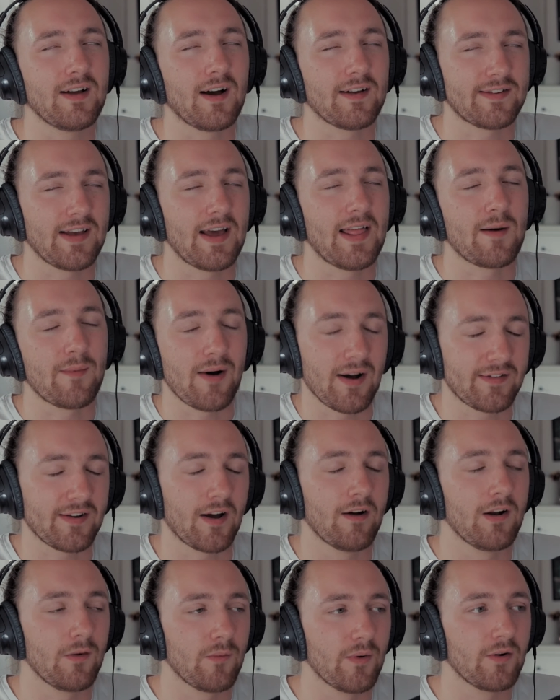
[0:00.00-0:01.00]
say that, but I
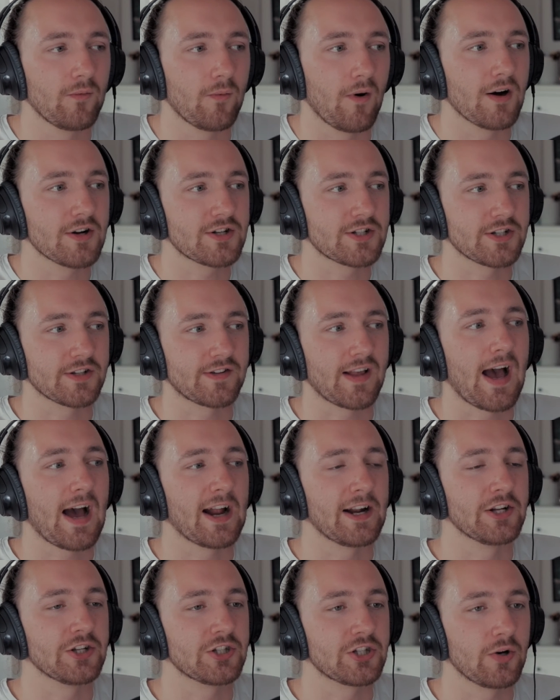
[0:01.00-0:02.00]
totally would watch just a
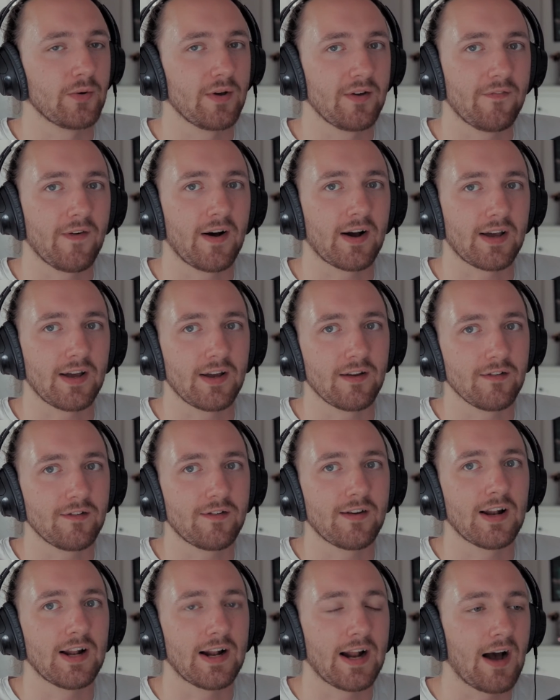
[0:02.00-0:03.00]
Han and Chewie fucking
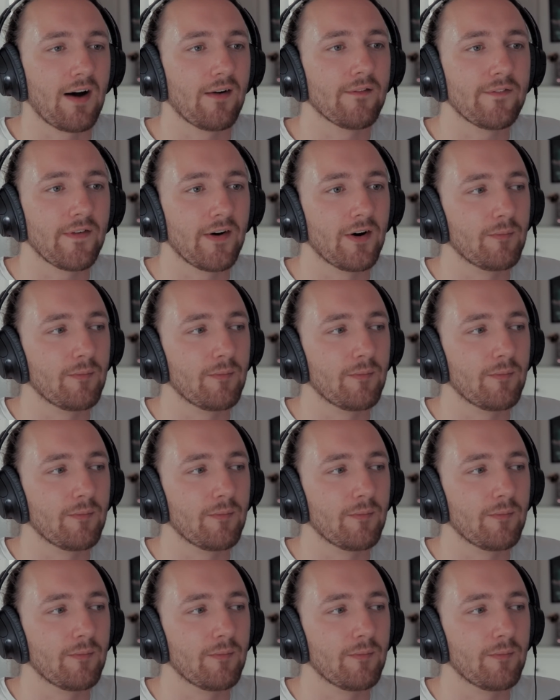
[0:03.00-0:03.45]
chilling out film.